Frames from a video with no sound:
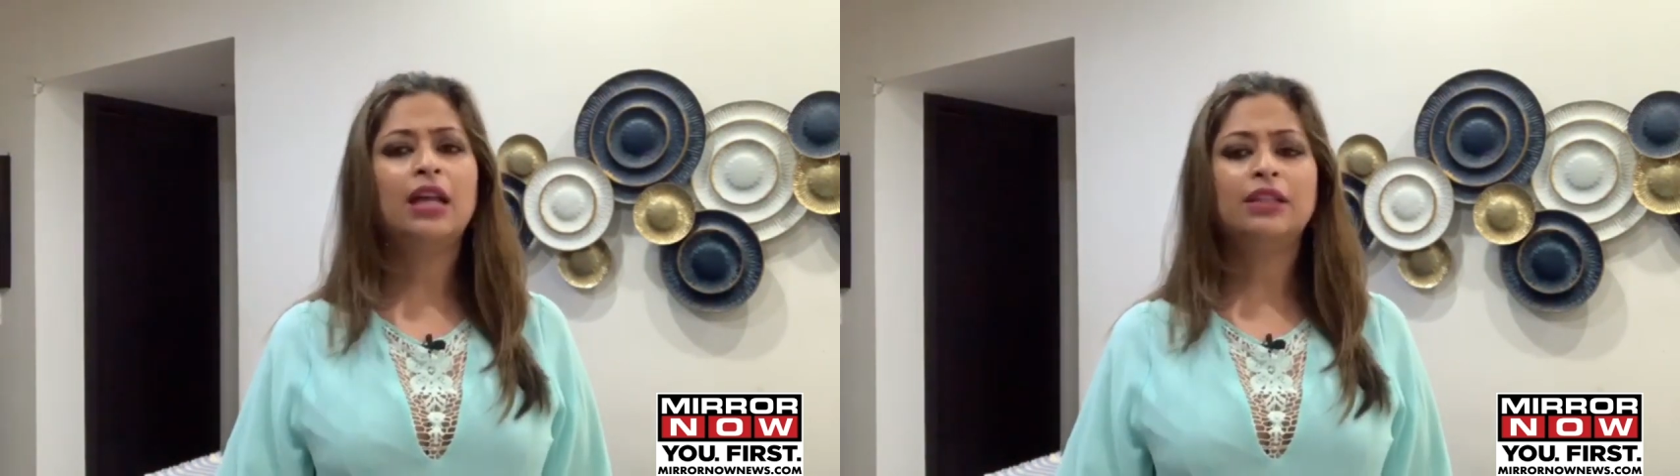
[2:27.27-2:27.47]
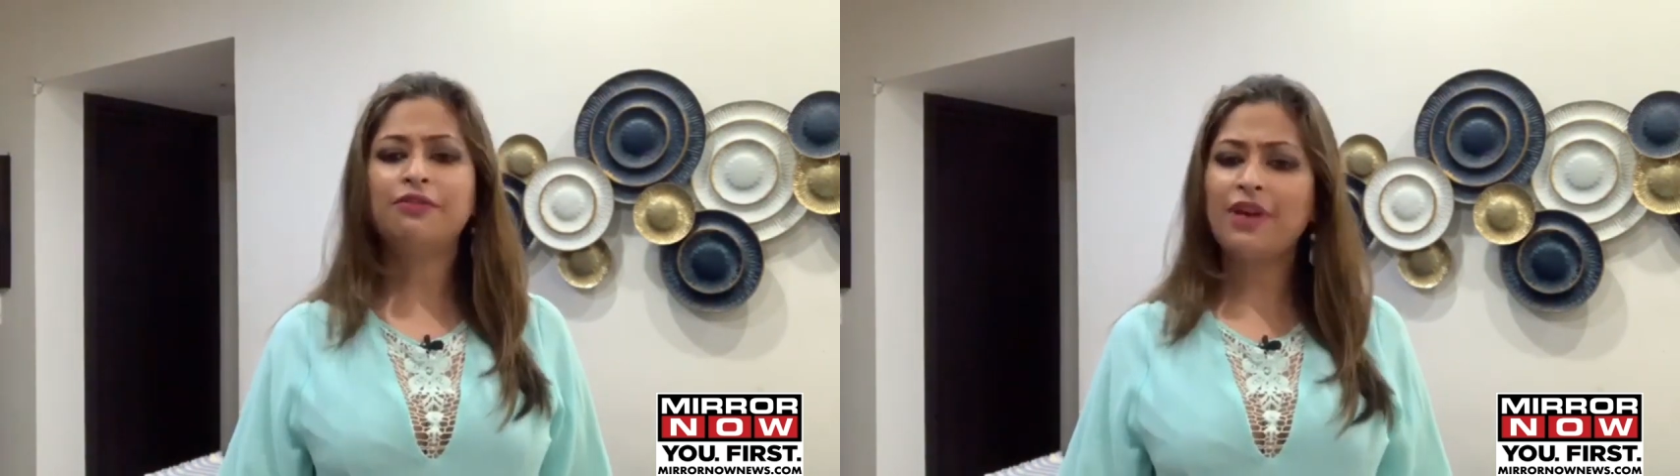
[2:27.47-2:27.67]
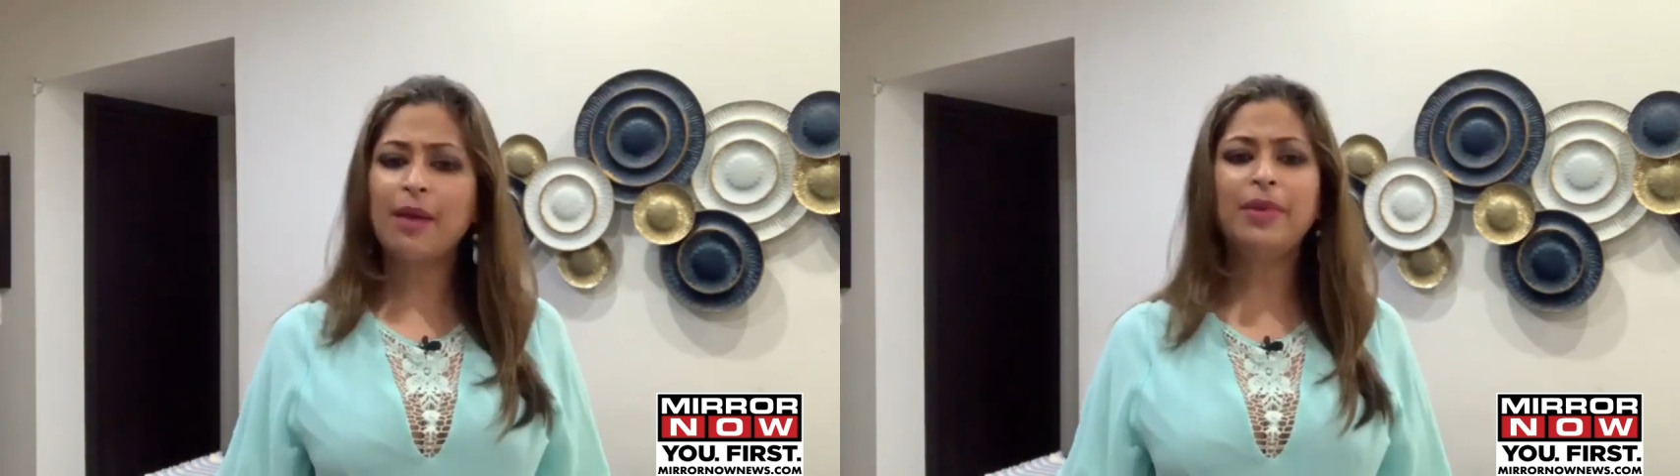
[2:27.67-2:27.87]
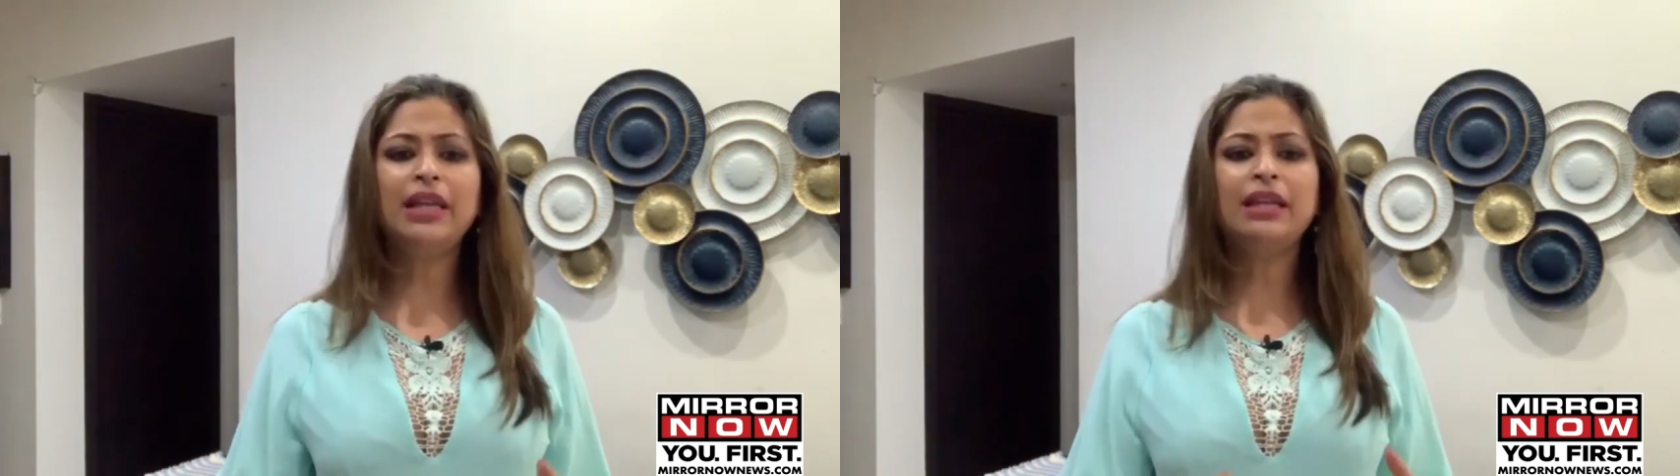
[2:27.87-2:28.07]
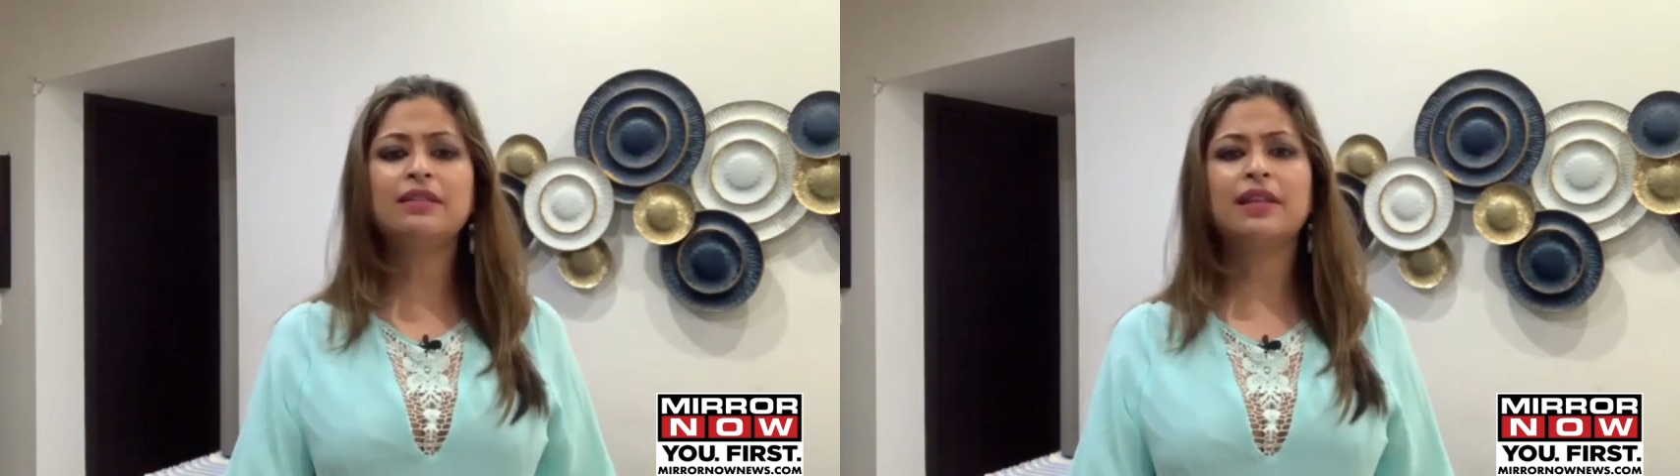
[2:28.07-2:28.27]
The
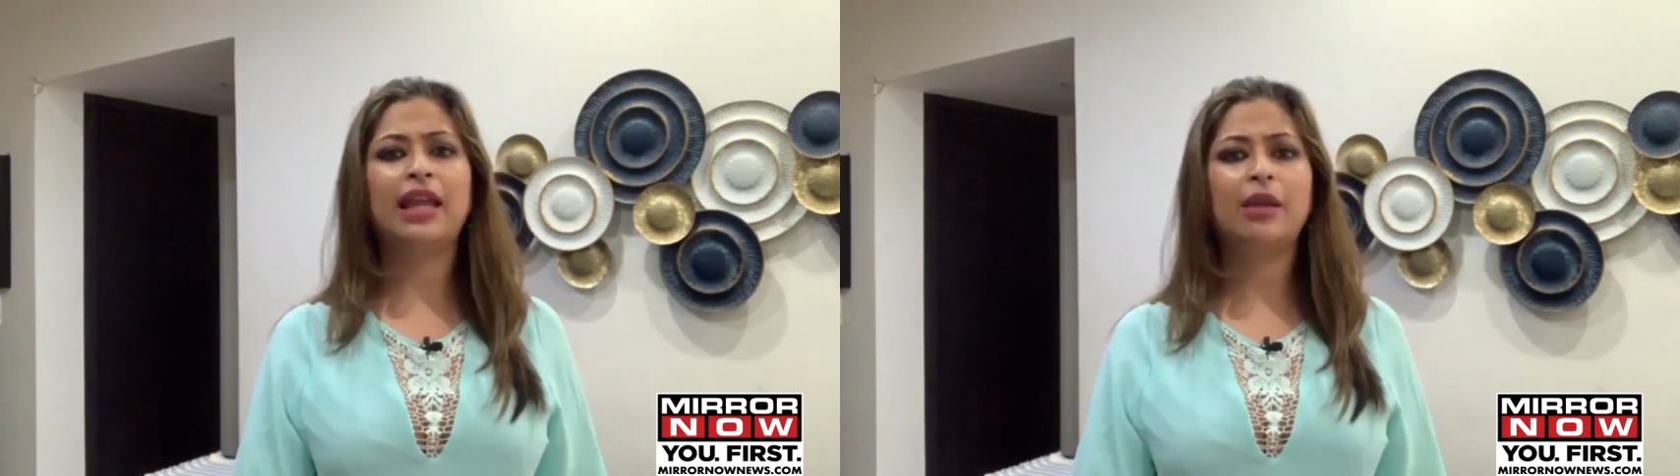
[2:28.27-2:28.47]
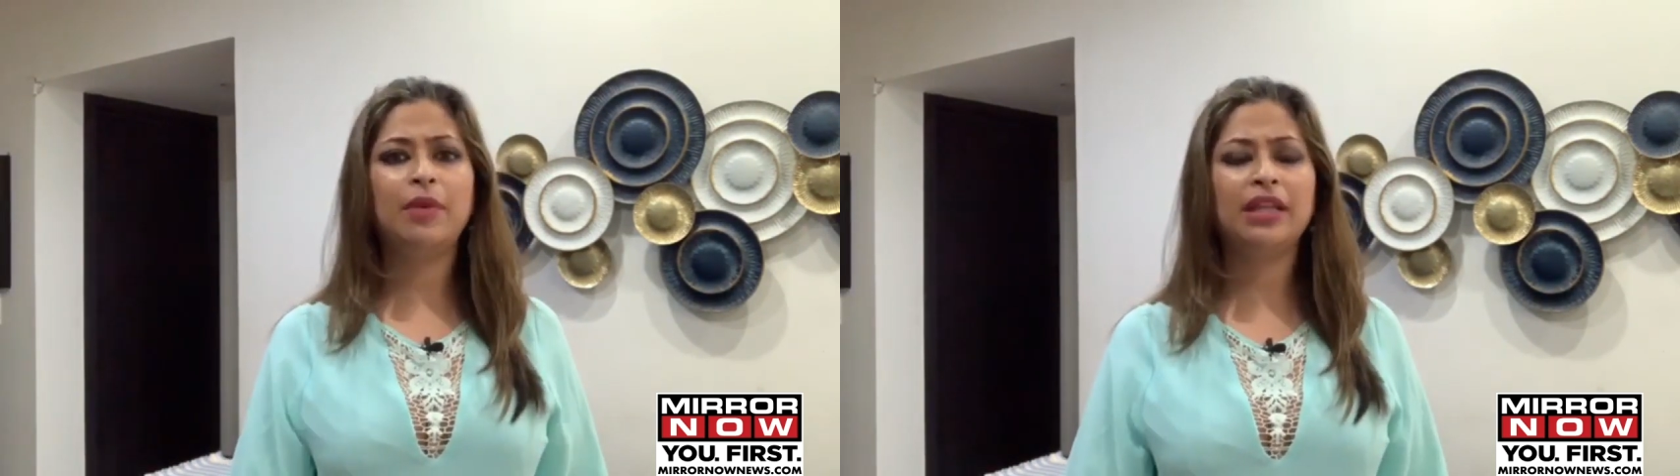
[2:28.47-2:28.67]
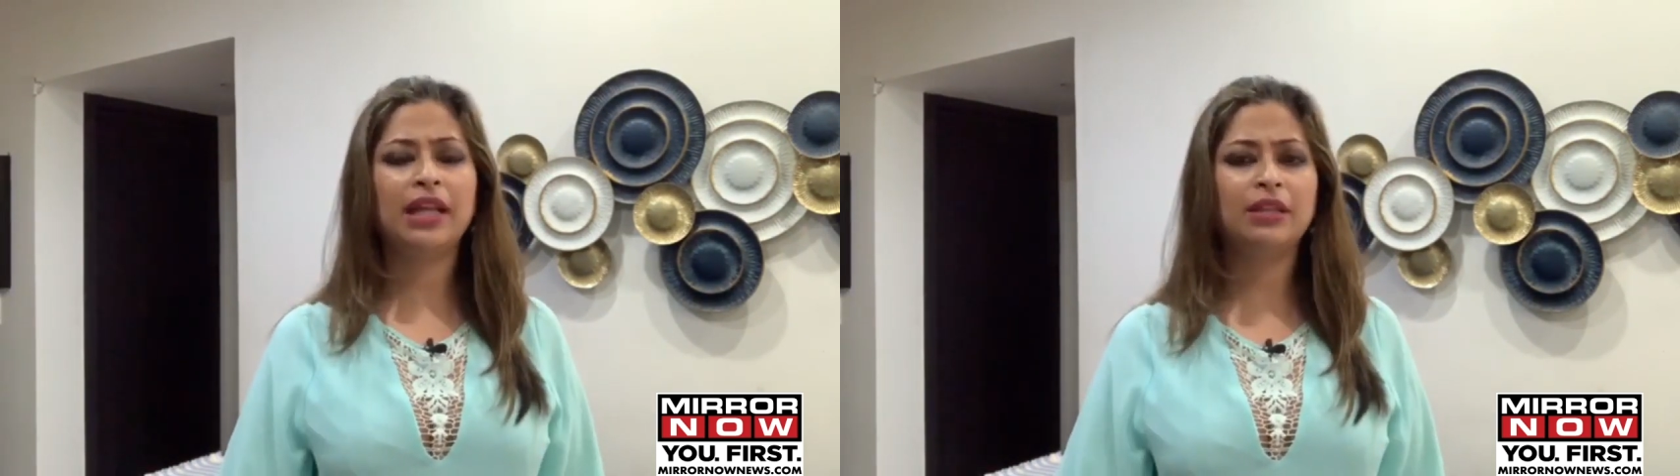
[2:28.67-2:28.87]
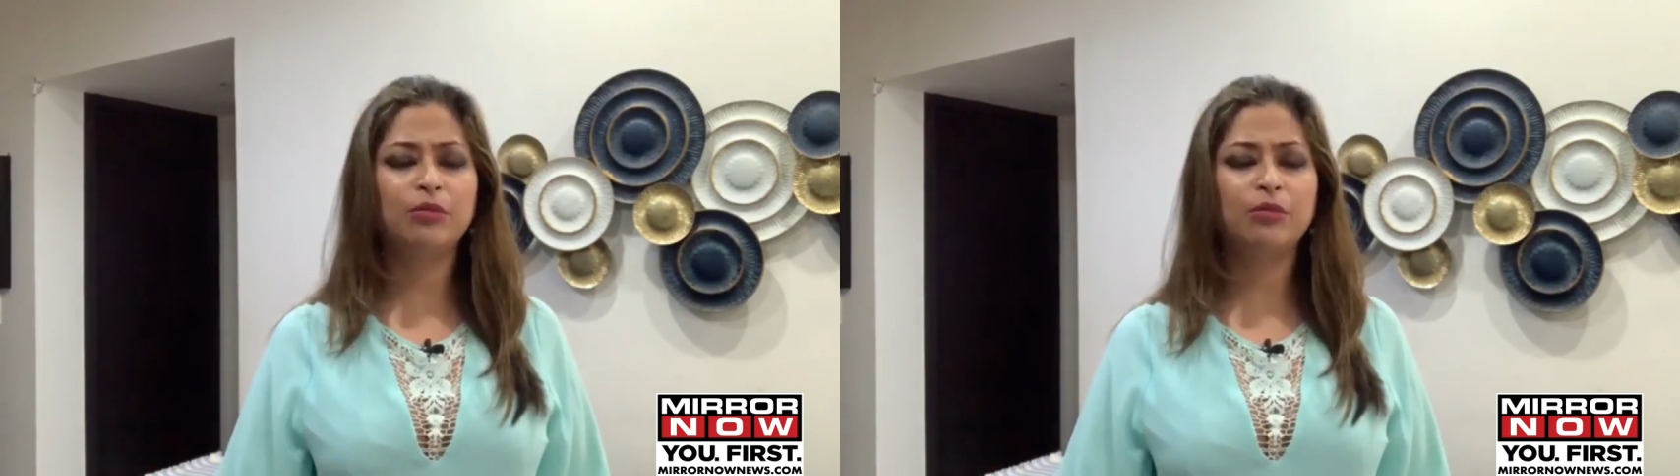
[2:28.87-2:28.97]
family is claiming that